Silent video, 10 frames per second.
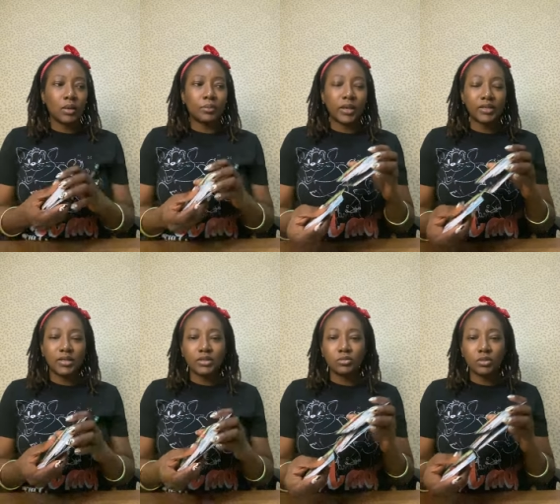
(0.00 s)
By
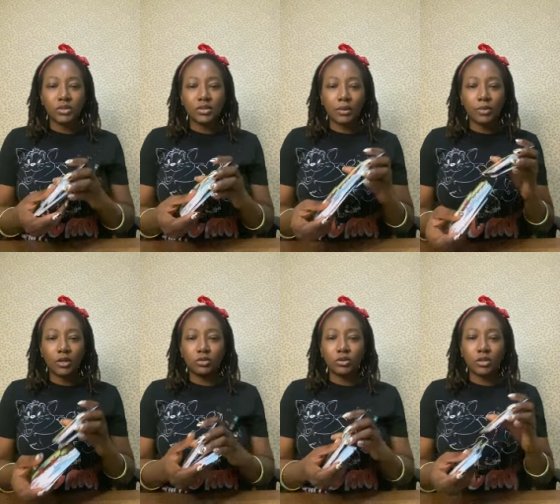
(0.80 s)
6 months time, you're
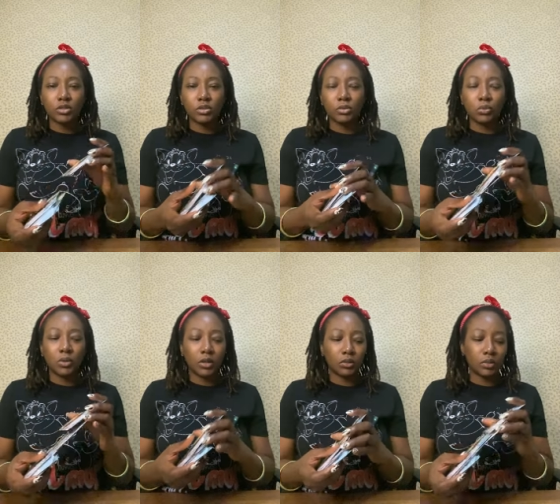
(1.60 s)
not going to be
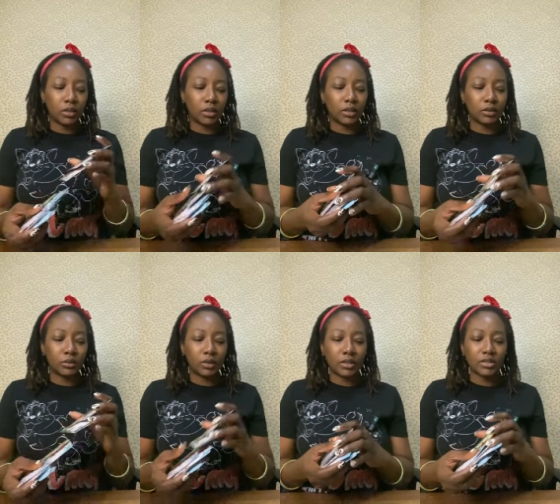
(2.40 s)
where you are
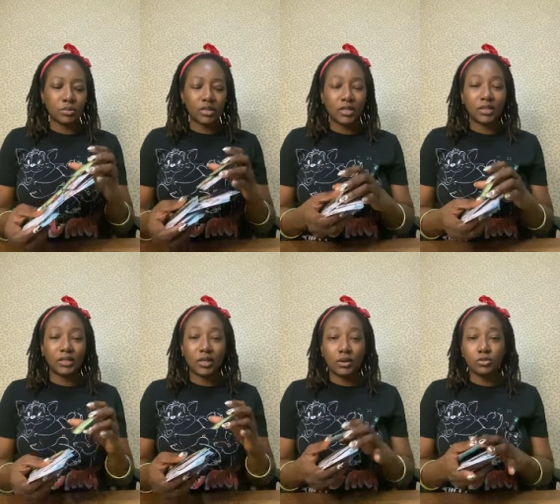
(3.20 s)
now, especially in
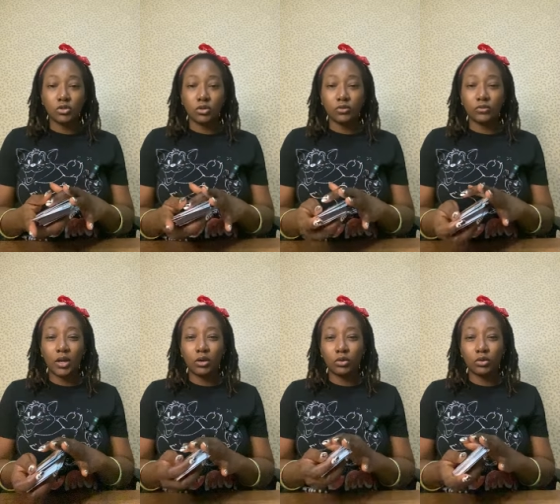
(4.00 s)
terms of
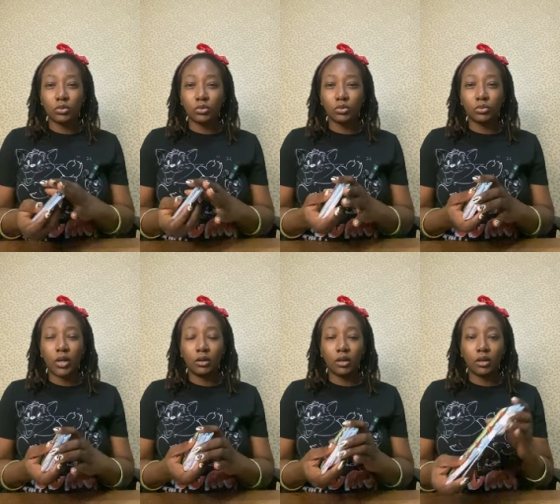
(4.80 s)
how you
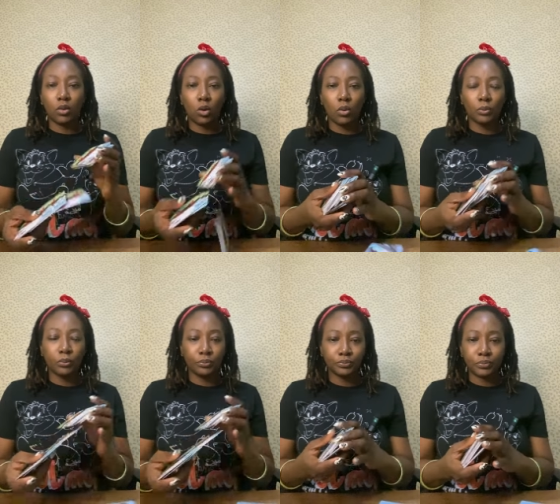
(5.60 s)
earn income,
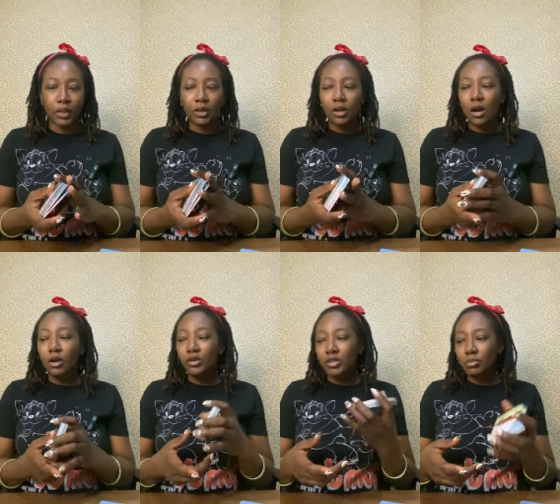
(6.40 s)
how
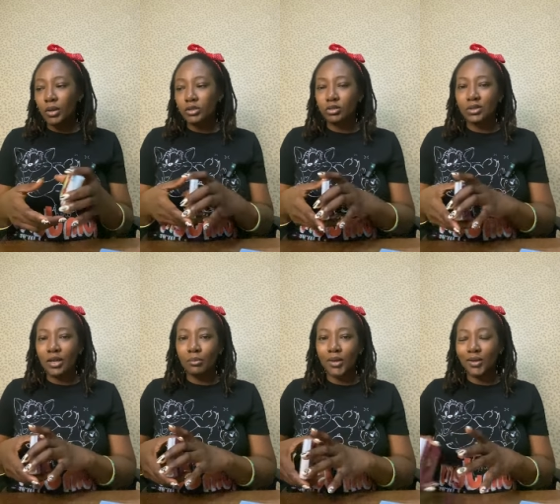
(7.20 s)
you spend your
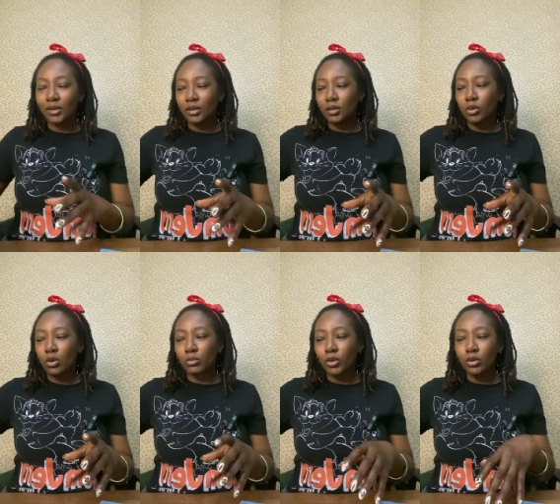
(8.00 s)
time earning
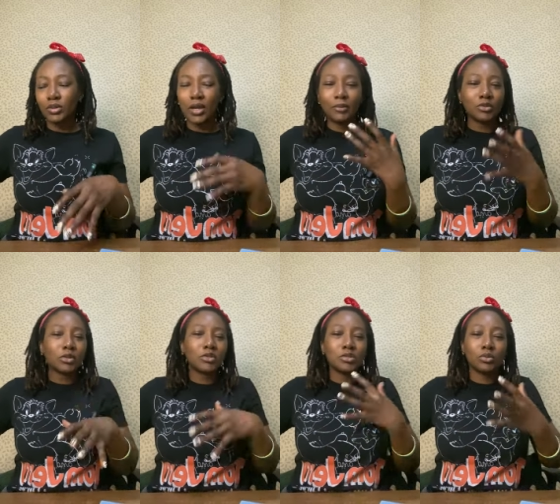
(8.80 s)
income. Your time is
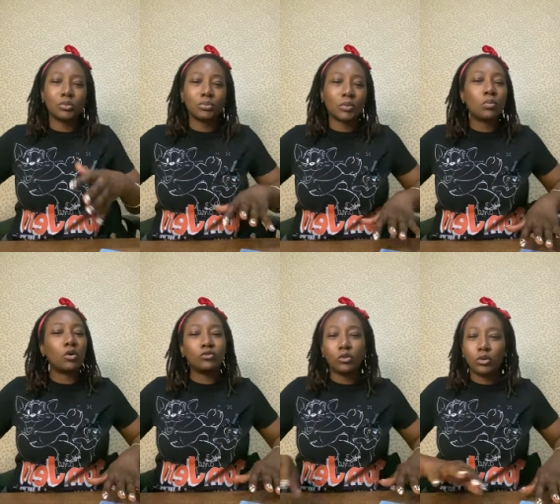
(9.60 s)
going to be
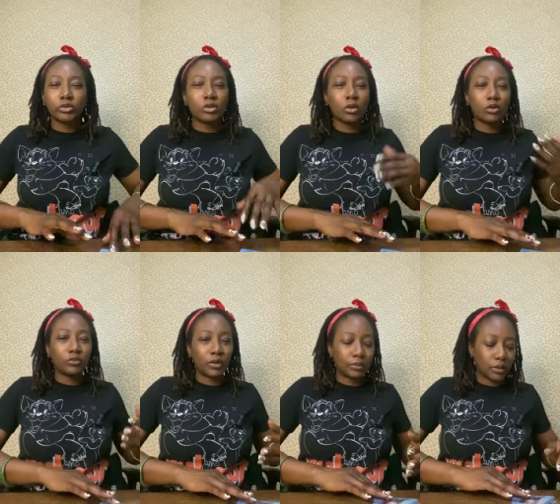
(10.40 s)
more focused on your
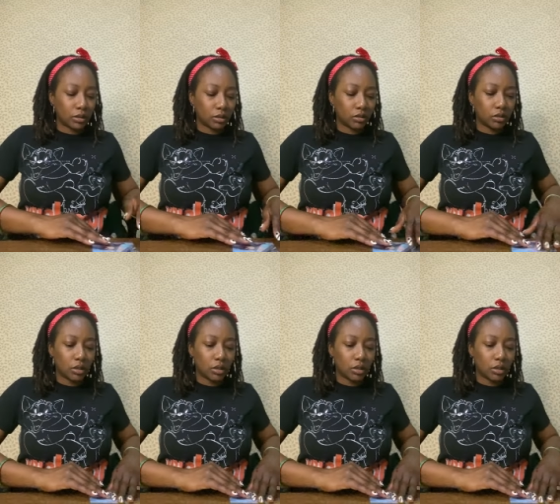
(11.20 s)
family.